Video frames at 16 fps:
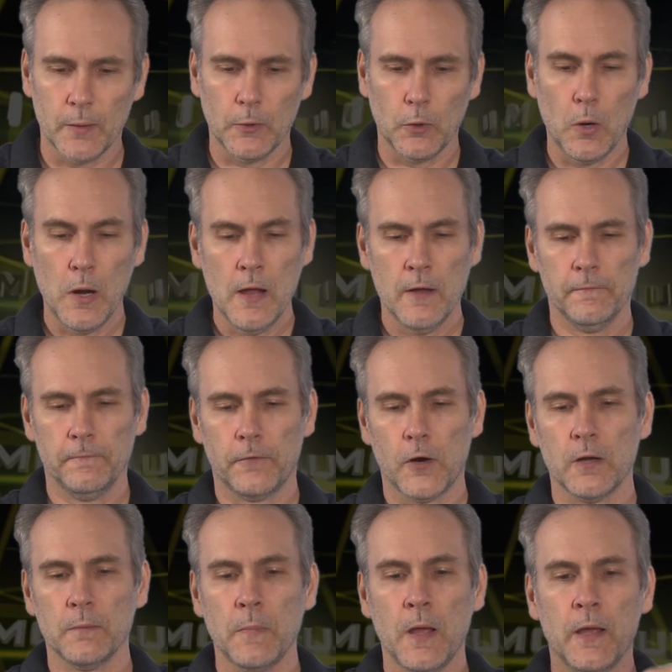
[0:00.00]
ammo
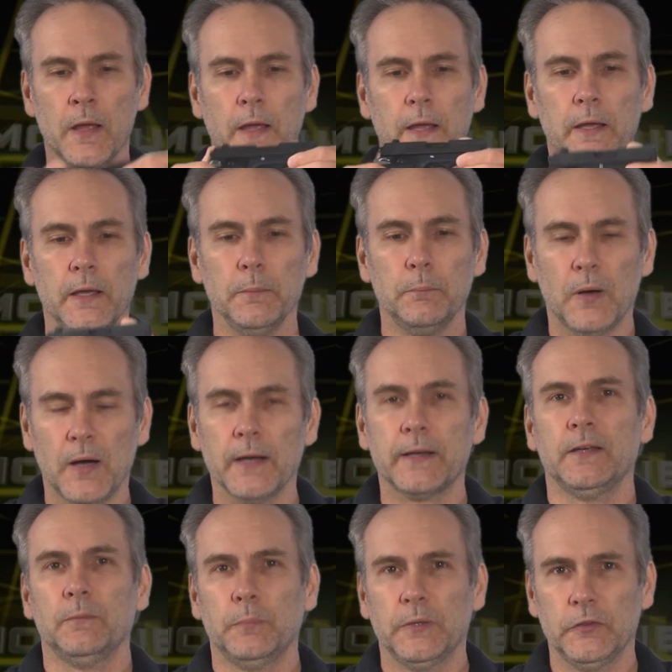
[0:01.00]
from a
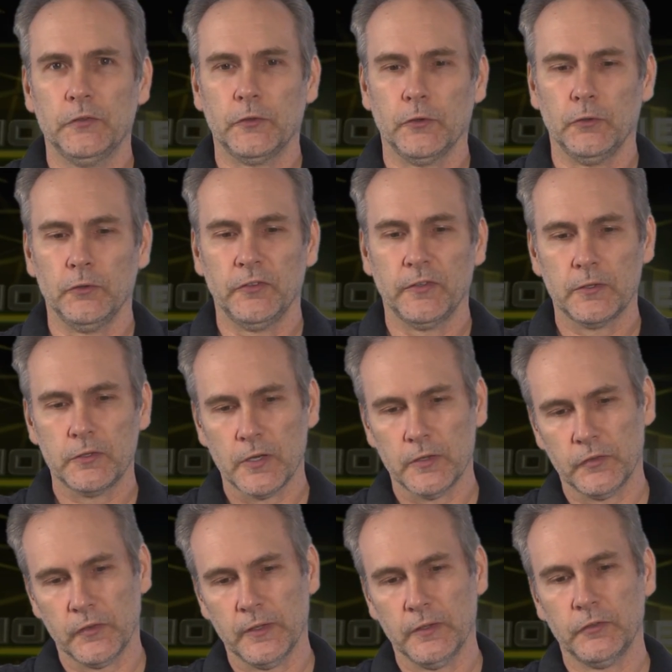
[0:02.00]
pocket pistol, such
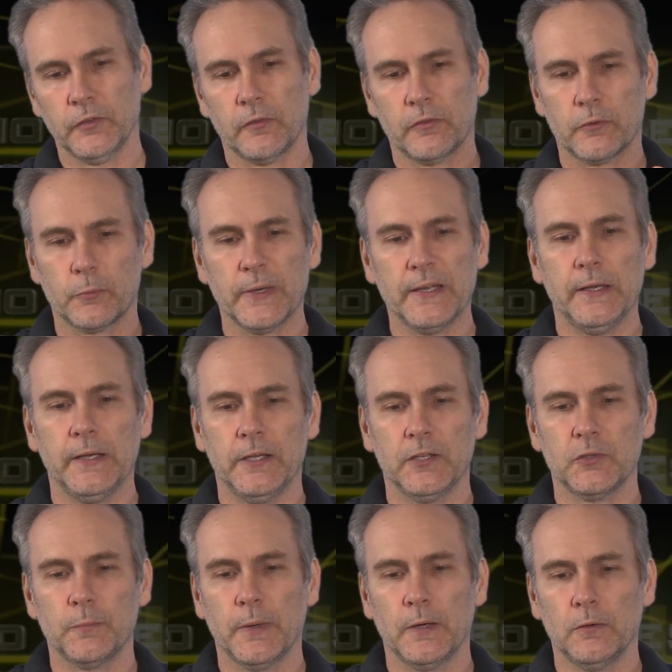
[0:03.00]
as this
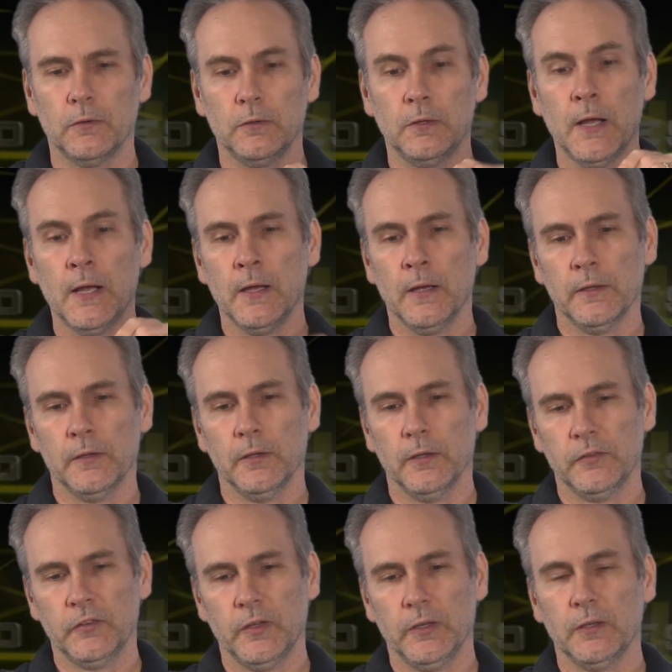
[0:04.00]
3-inch barrel
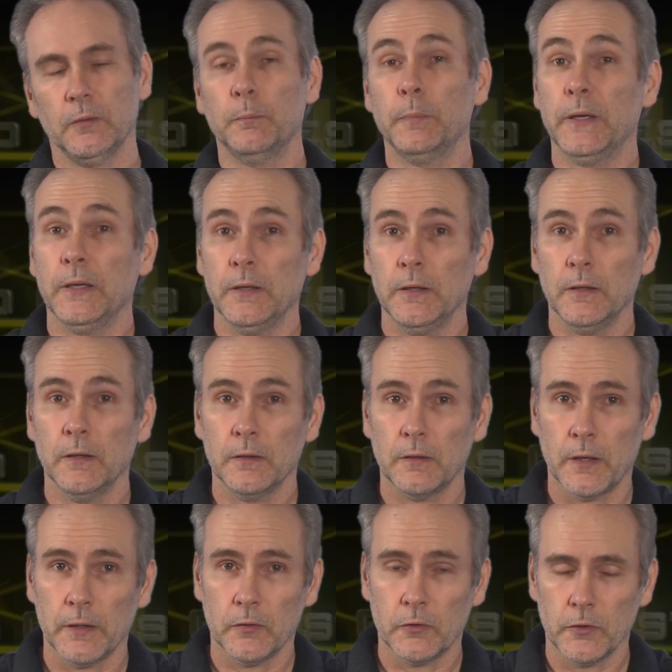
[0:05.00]
SIG
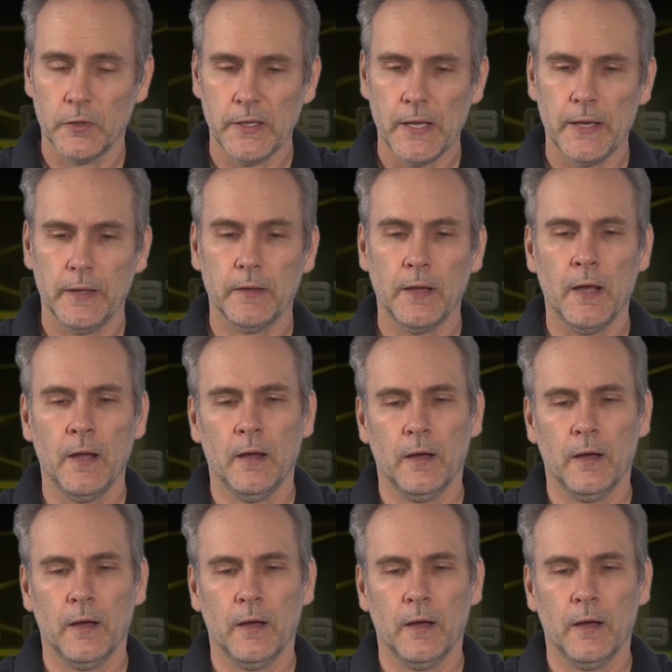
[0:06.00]
P938.